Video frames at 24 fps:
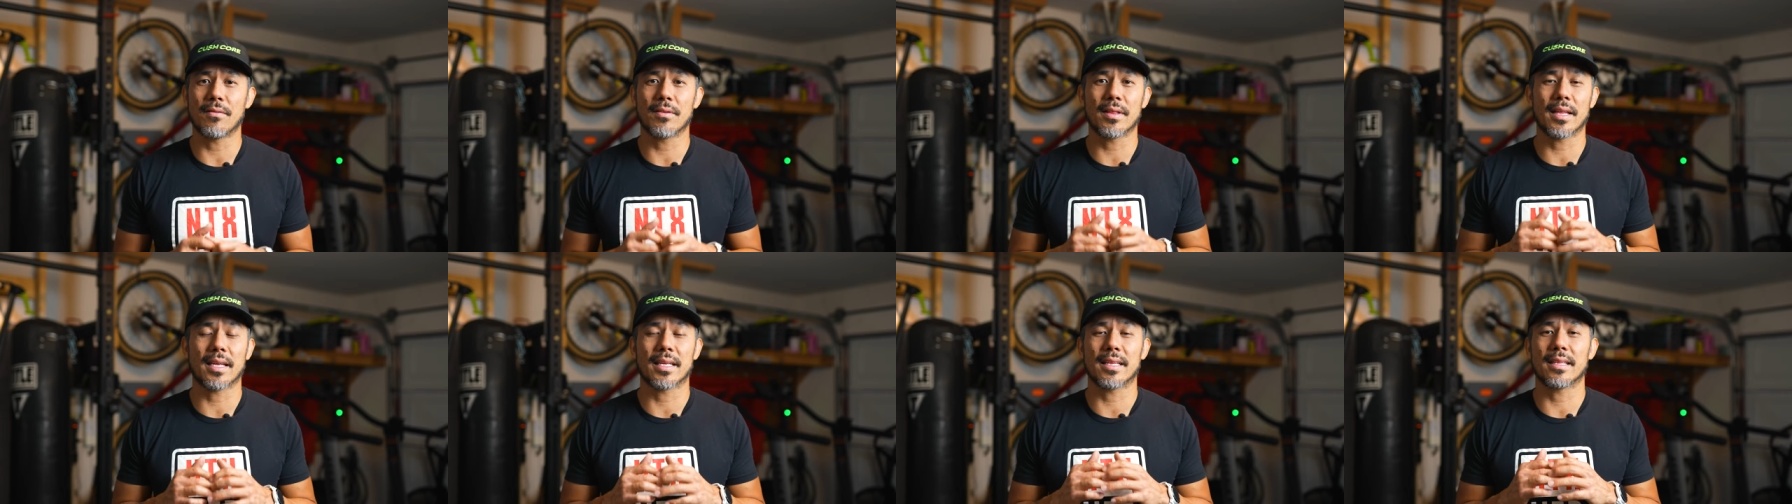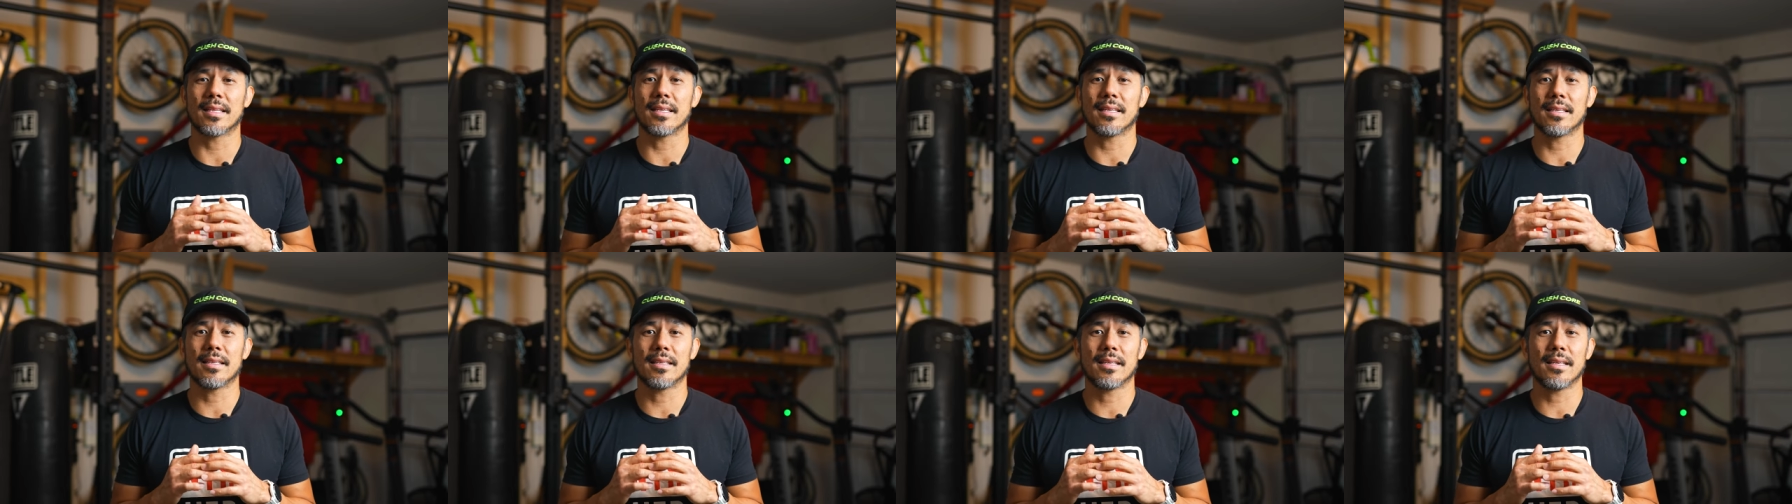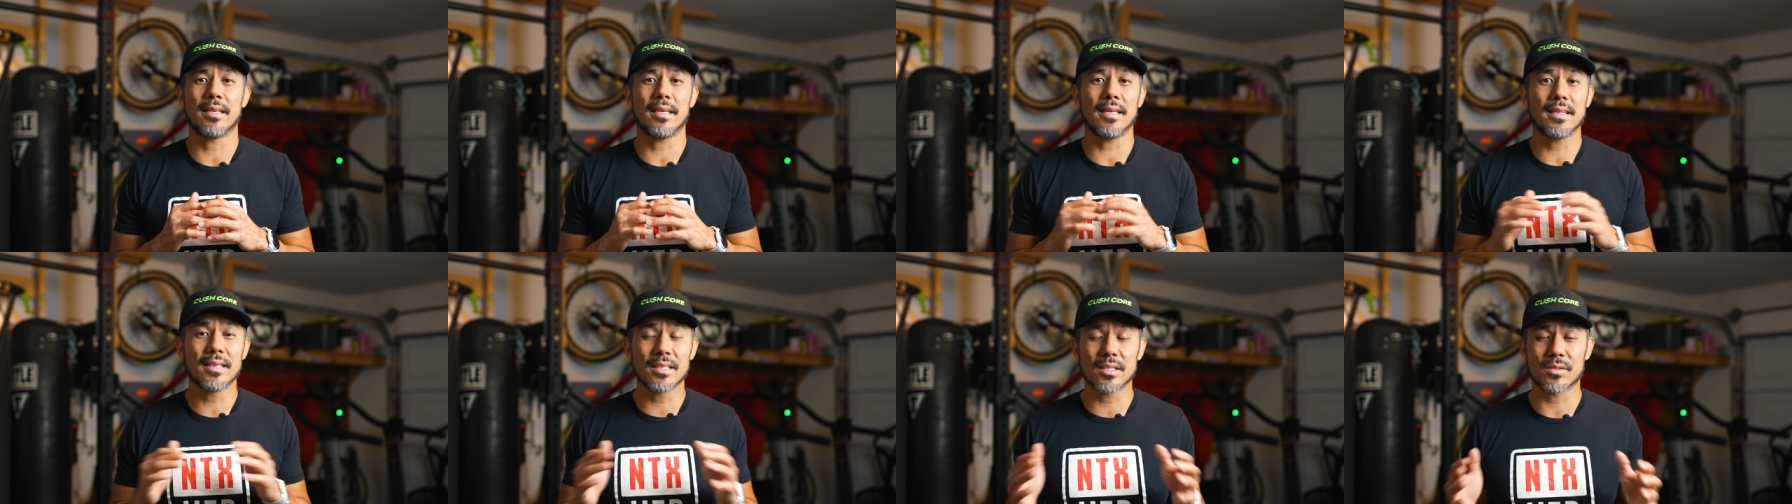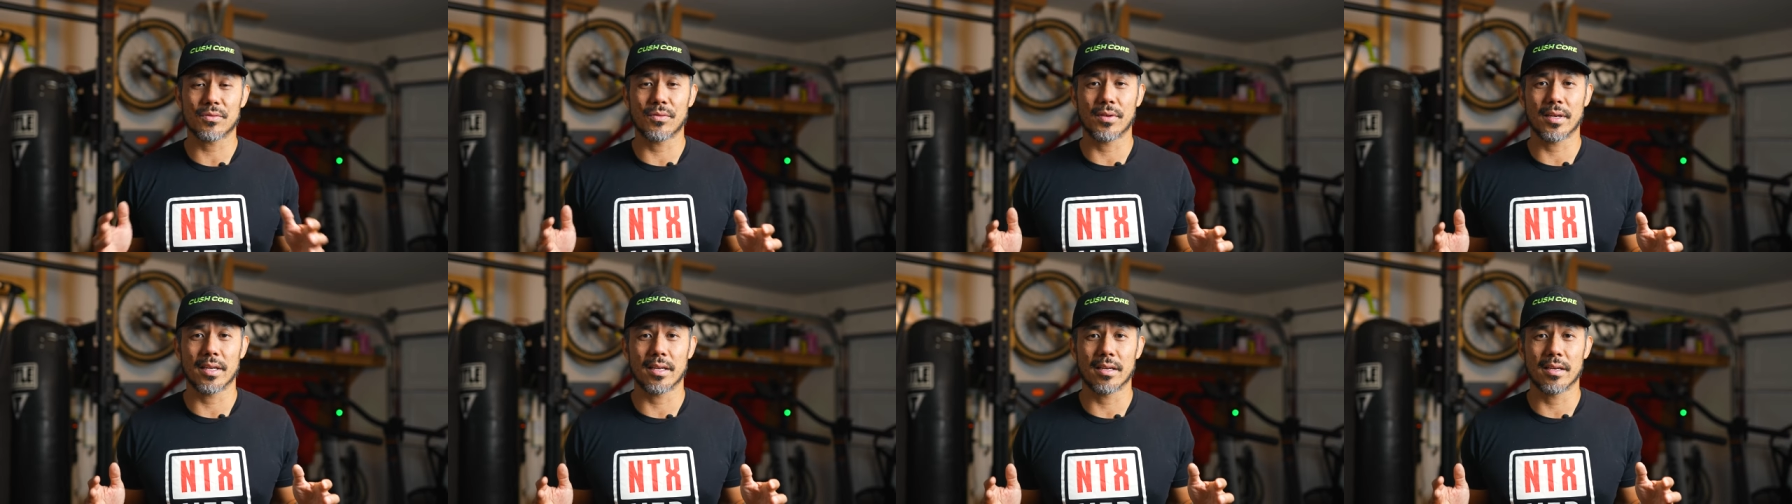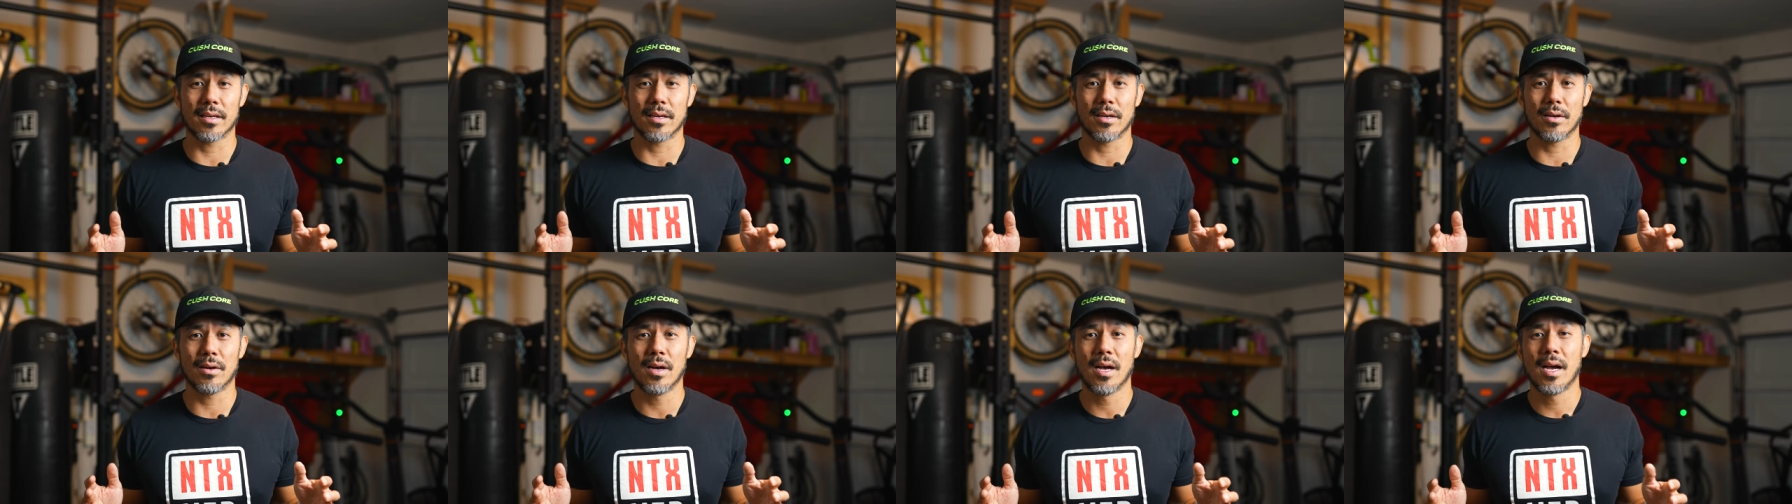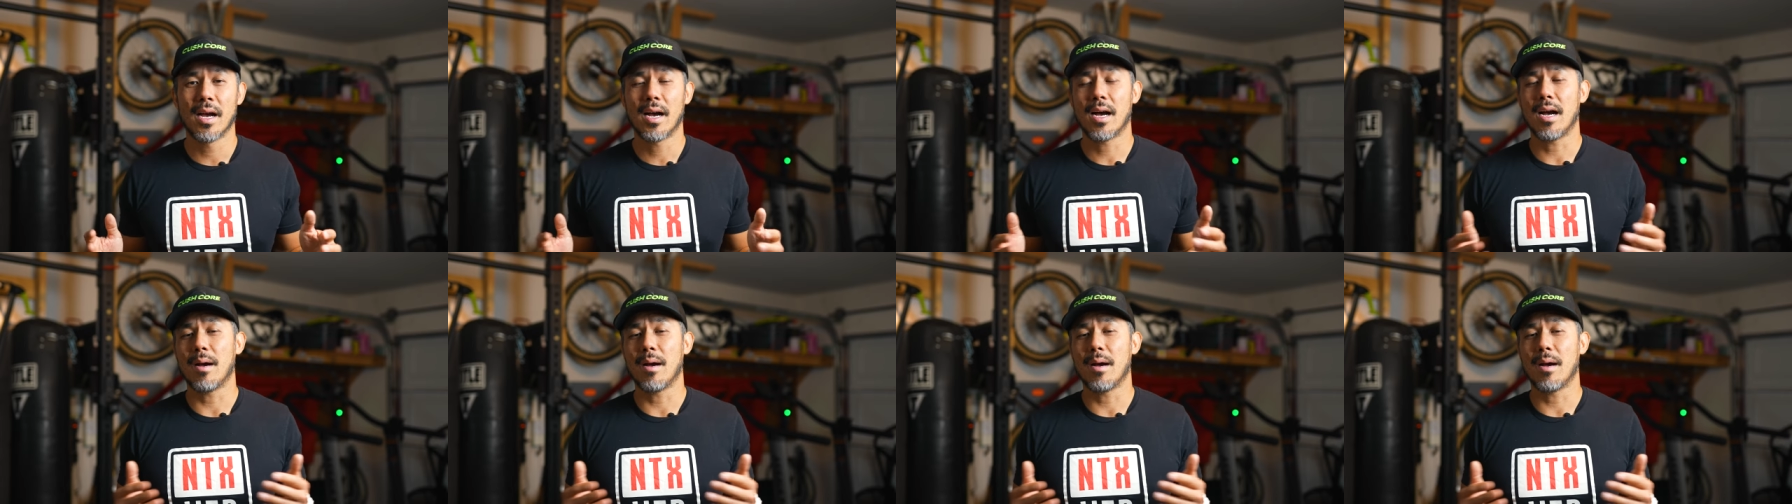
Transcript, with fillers: Everything in this video